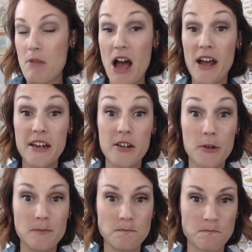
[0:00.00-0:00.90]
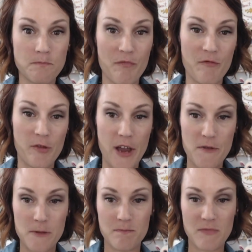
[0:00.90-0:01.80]
honeydew
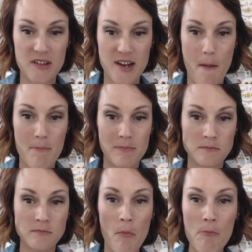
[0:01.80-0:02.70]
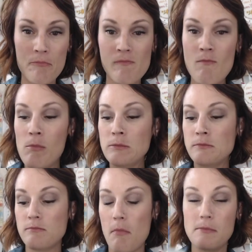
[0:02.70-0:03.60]
flavor this time.
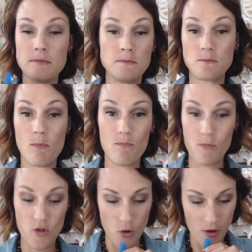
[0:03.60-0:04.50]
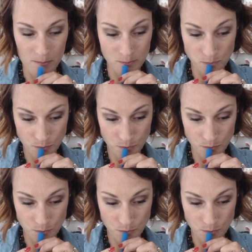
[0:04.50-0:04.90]
It's so good.